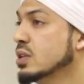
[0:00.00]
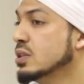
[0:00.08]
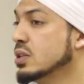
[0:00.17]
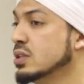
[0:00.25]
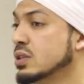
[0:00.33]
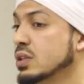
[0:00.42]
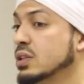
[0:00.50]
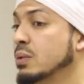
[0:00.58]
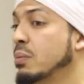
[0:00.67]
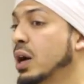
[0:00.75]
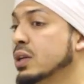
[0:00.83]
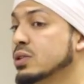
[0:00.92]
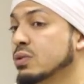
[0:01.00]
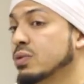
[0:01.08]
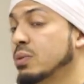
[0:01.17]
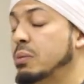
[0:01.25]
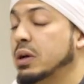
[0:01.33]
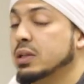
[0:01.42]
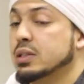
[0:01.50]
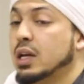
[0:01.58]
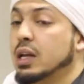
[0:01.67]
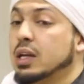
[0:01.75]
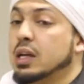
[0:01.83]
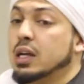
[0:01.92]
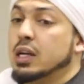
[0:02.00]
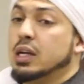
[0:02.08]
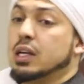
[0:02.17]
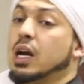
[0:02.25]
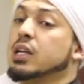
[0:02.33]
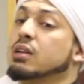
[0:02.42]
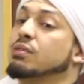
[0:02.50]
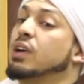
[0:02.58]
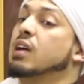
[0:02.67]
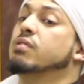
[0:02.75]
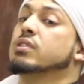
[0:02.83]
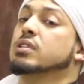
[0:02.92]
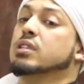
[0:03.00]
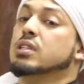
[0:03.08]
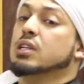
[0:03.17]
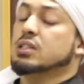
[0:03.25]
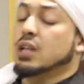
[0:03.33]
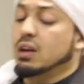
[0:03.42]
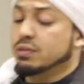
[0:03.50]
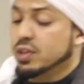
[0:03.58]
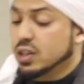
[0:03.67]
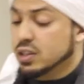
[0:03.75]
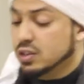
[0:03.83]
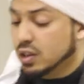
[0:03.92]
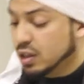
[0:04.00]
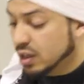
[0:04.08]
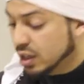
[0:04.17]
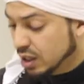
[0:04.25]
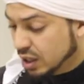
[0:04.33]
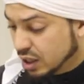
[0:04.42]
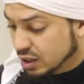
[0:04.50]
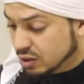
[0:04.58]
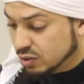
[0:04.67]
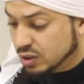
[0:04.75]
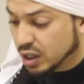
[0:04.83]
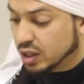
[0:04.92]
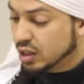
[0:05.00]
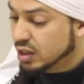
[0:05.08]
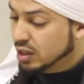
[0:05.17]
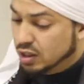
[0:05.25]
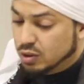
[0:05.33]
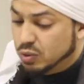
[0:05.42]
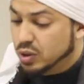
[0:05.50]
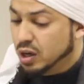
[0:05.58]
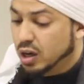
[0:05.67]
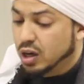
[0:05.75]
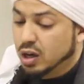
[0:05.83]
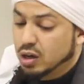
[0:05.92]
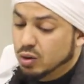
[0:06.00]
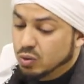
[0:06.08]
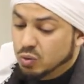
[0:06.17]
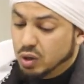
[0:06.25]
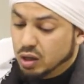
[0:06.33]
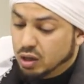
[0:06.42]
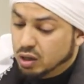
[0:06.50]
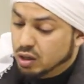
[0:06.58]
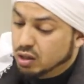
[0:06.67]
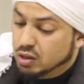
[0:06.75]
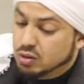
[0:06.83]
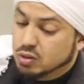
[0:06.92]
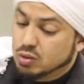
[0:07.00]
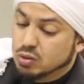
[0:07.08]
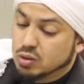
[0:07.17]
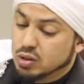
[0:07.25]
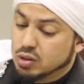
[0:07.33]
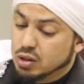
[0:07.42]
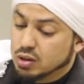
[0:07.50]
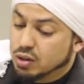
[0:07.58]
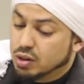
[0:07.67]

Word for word: since the demise of Imam al-Ghazali. He died in 500 years after Hijrah, and today we are well into the